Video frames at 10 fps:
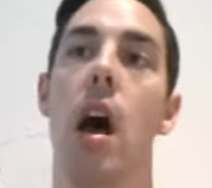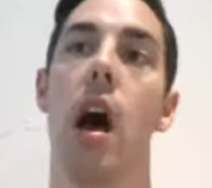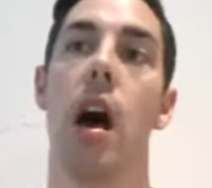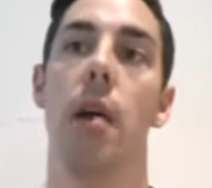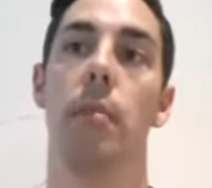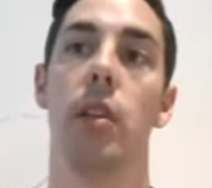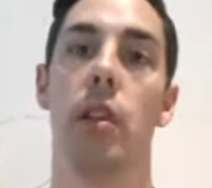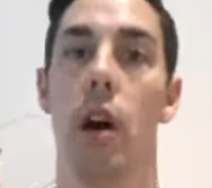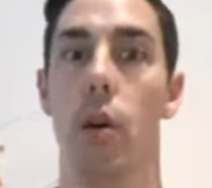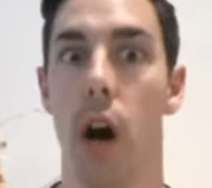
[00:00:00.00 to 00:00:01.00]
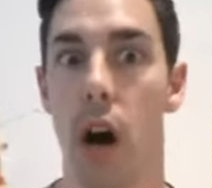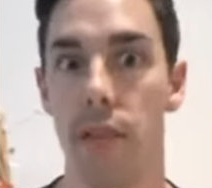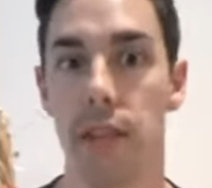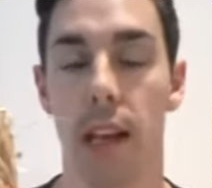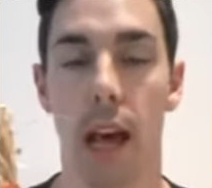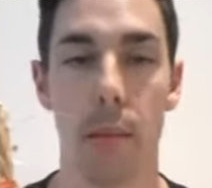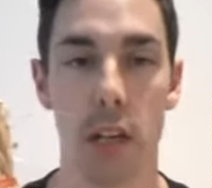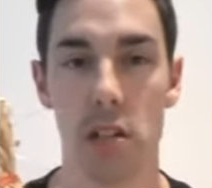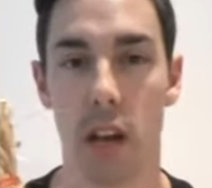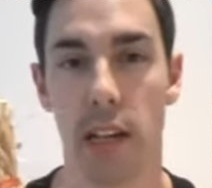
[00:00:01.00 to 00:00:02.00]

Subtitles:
You know, after Lammas,